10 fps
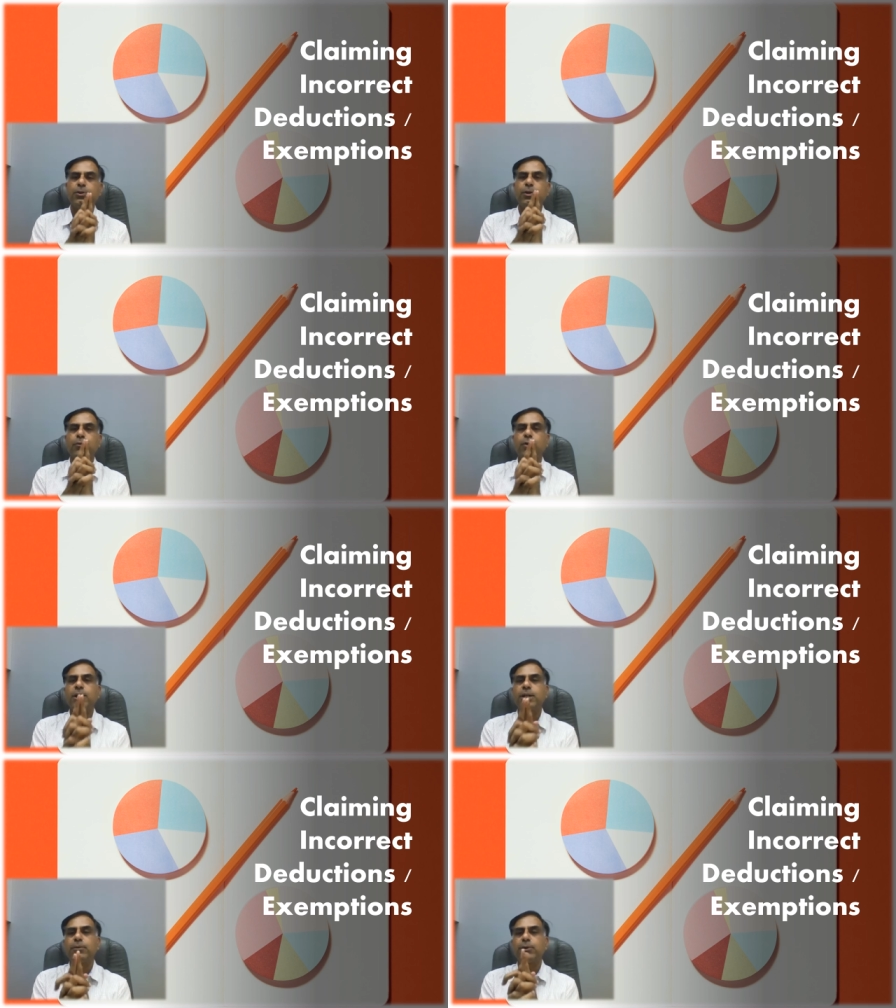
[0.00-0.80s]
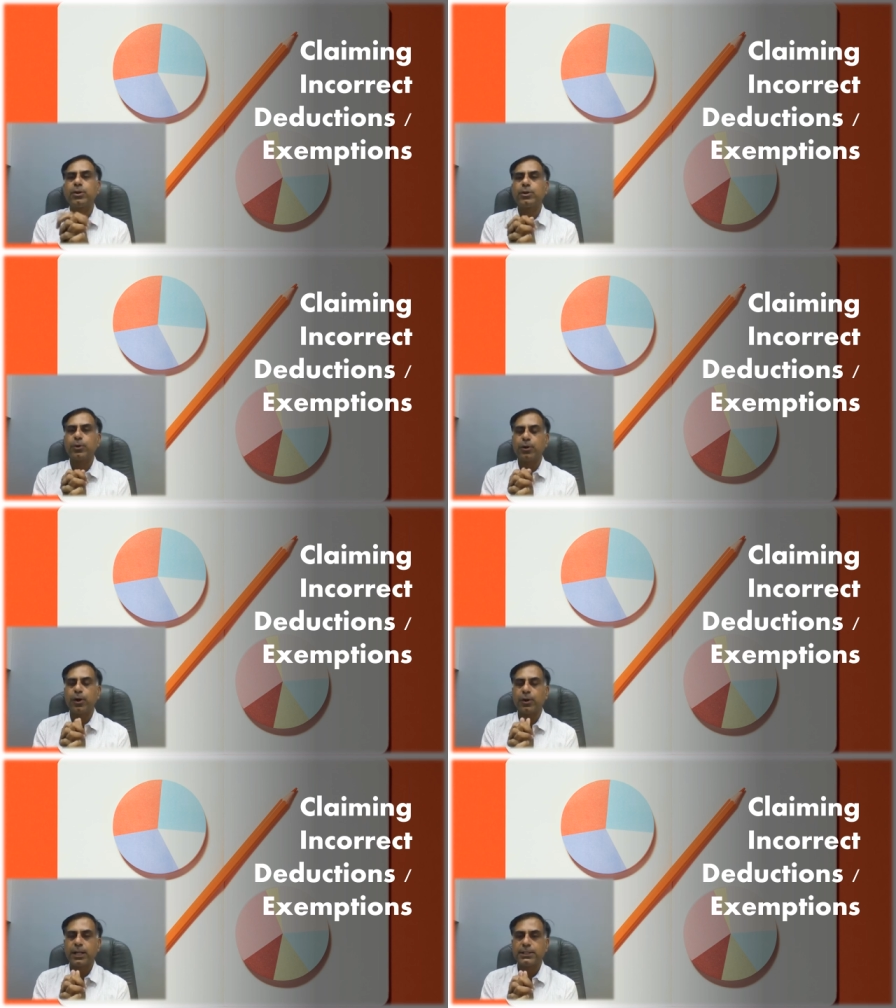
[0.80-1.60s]
you have contributed to an
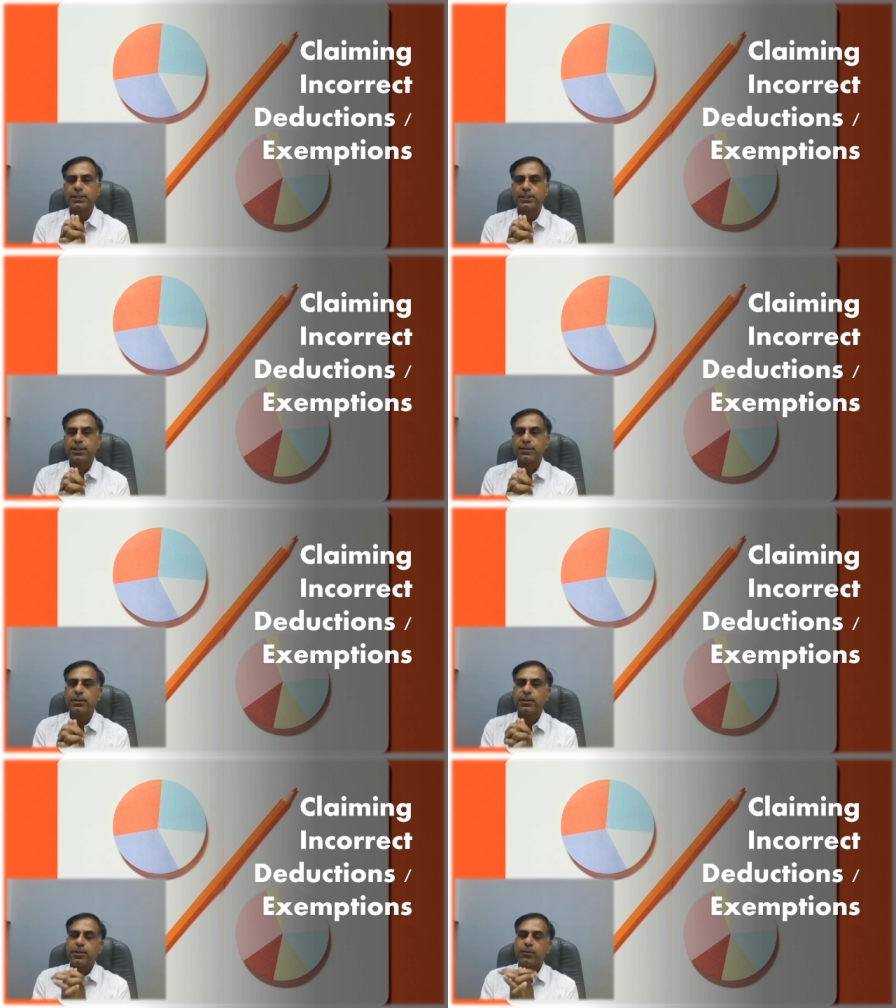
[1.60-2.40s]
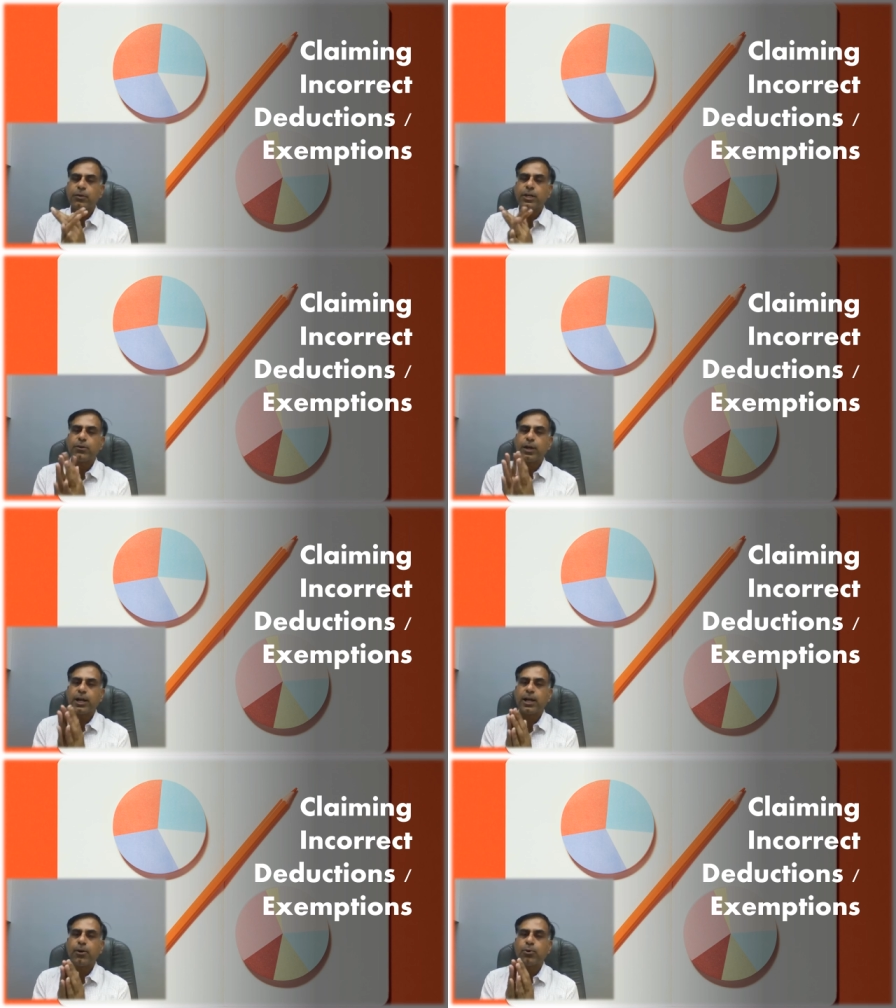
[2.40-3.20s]
organization where you are
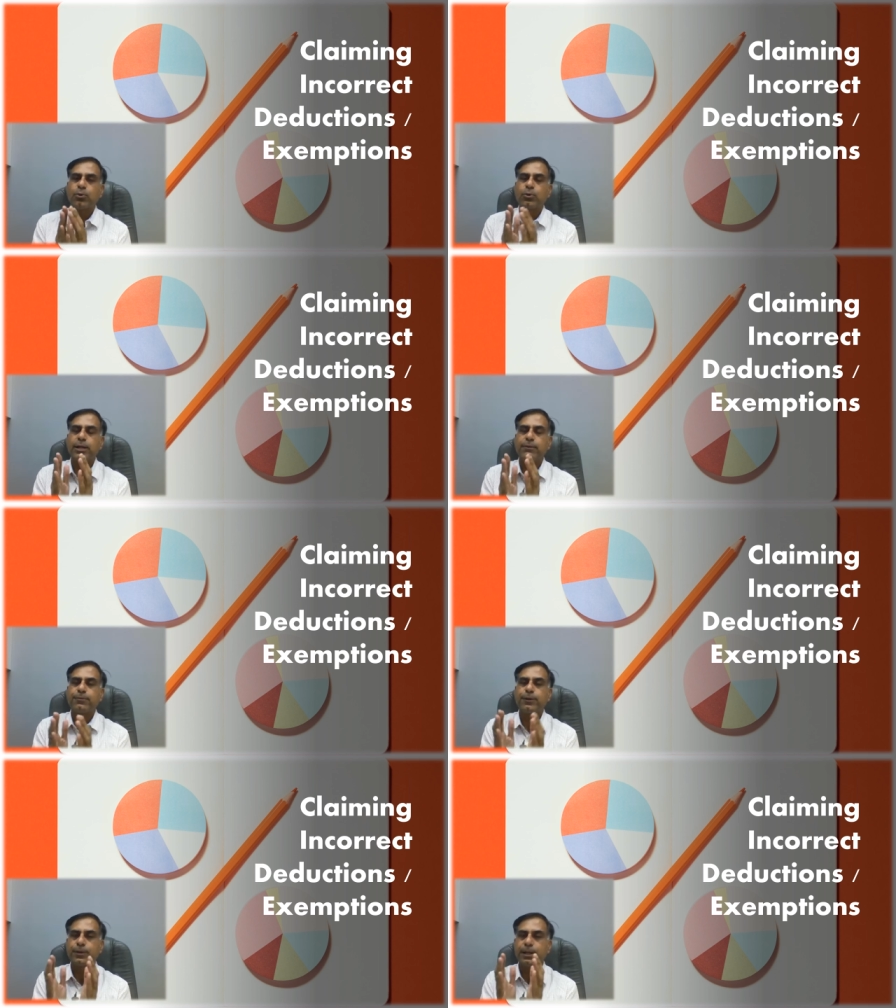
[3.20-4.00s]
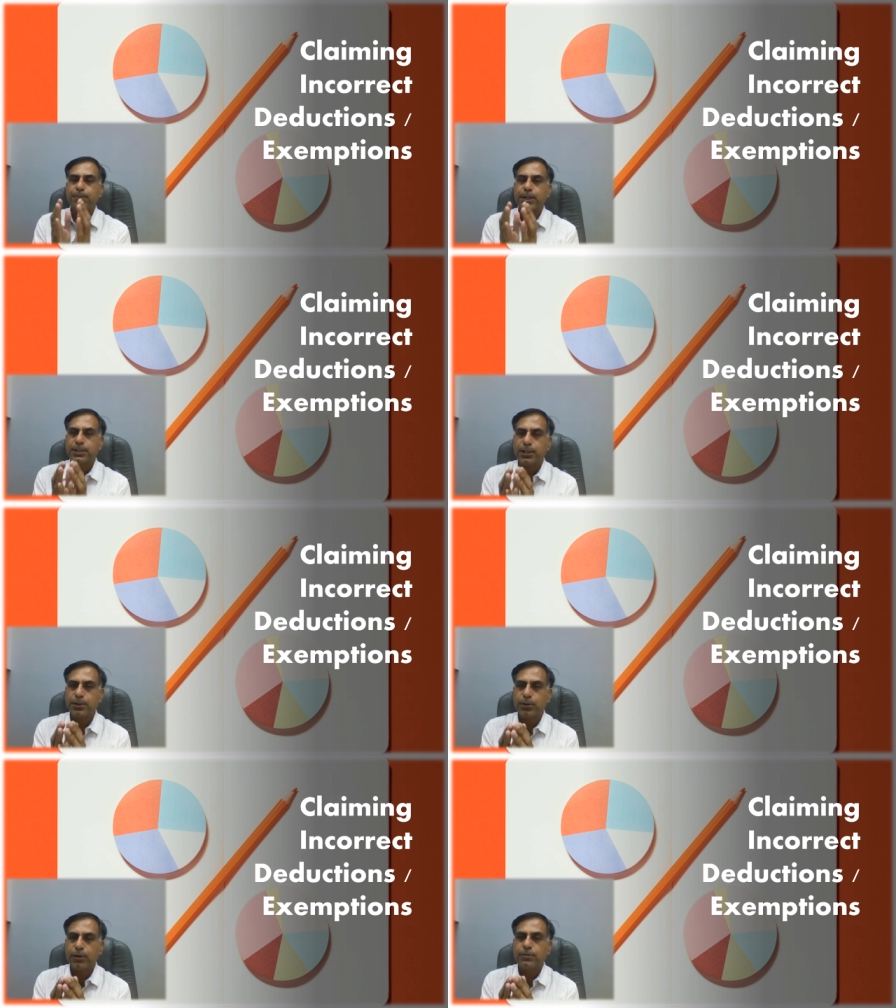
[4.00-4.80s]
allowed to claim
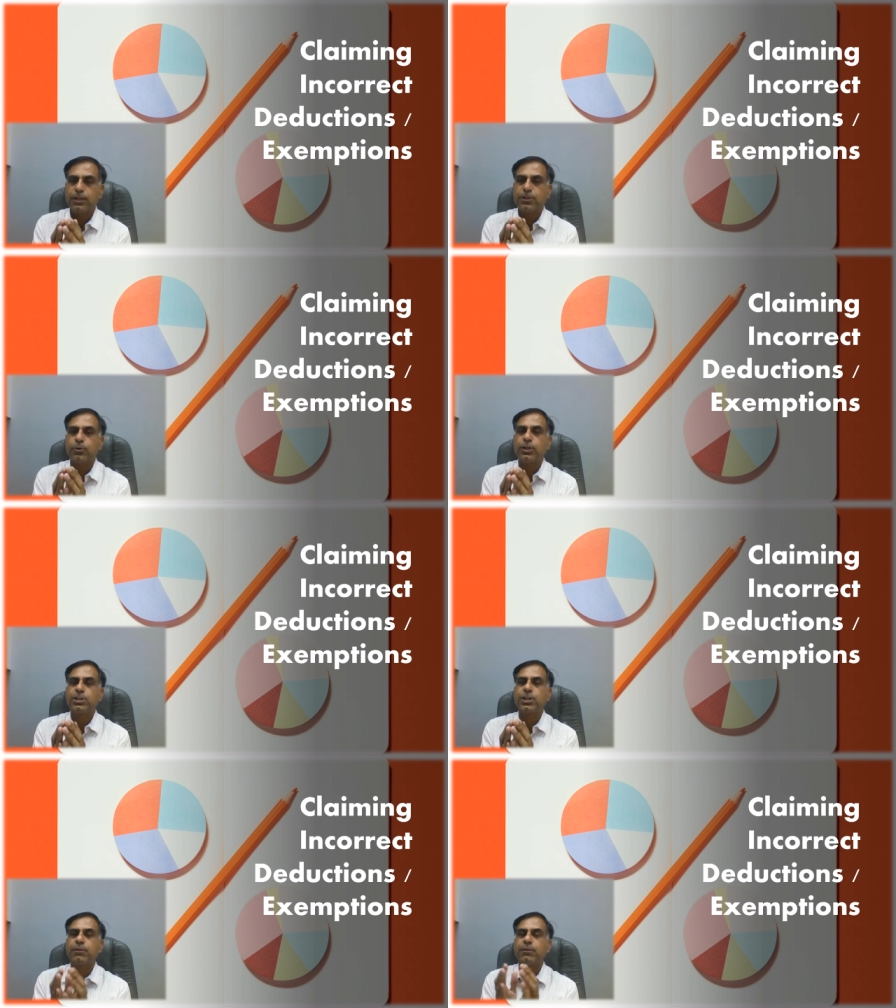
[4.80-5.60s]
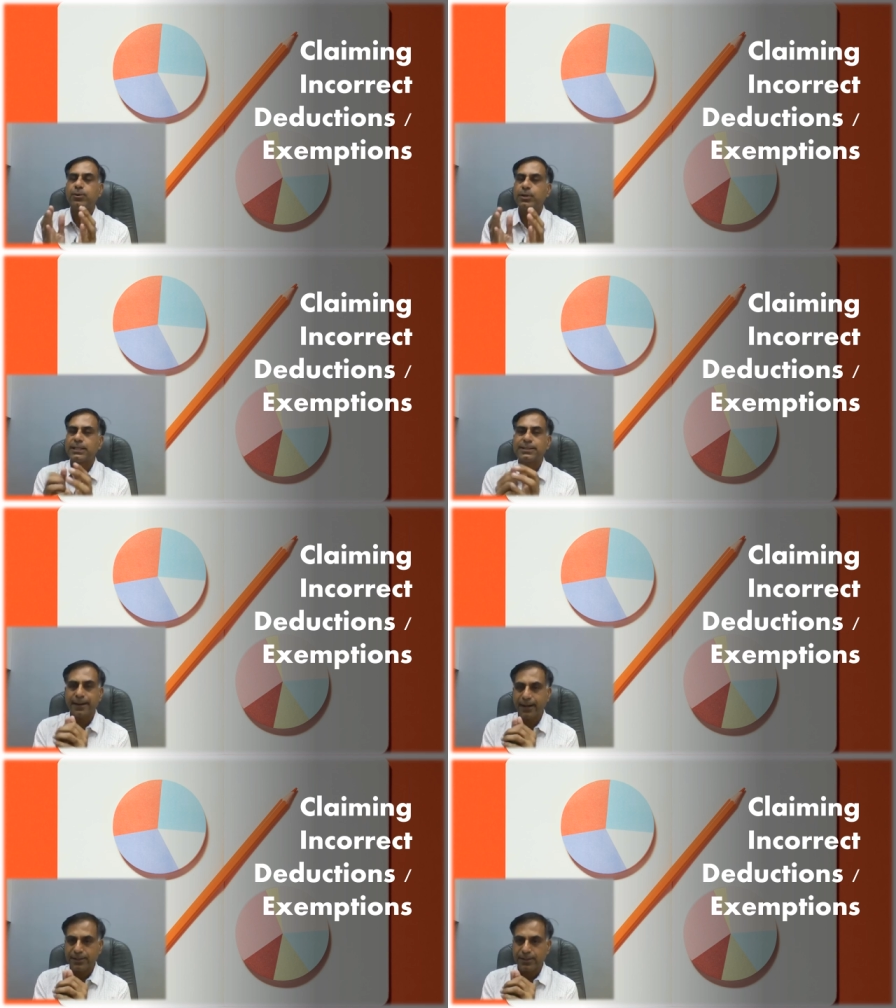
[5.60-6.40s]
50% of the donation amount as
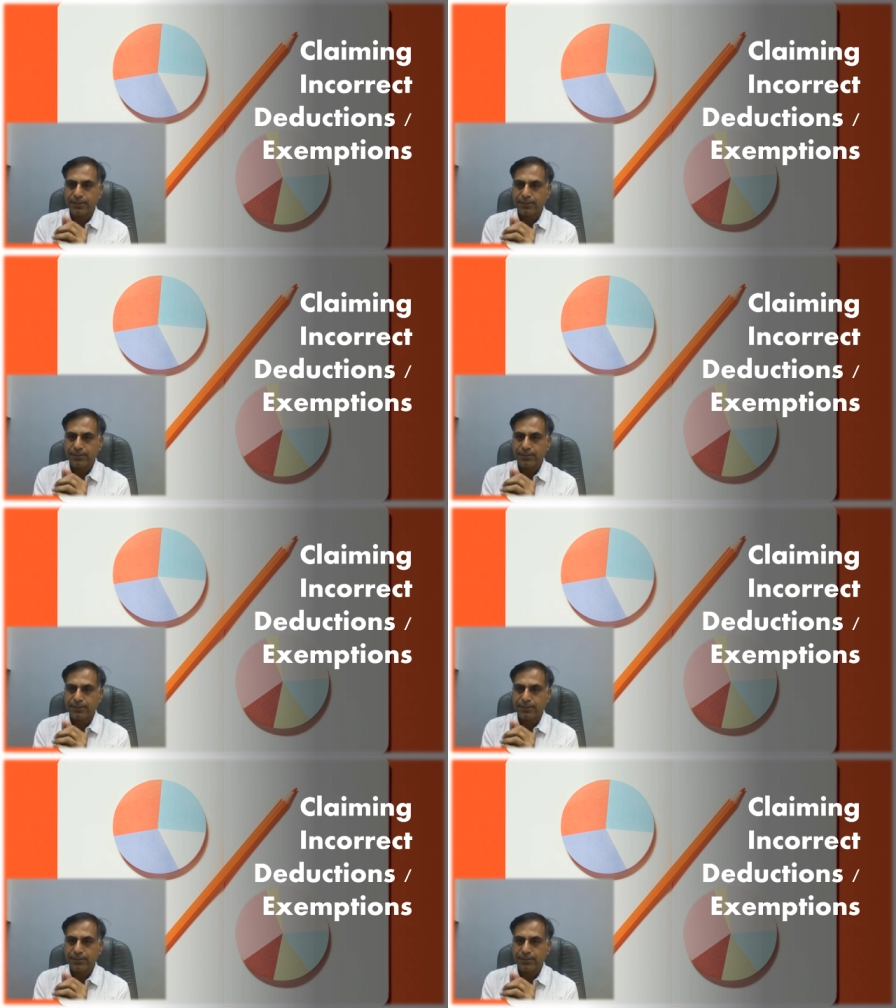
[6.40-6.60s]
deduction.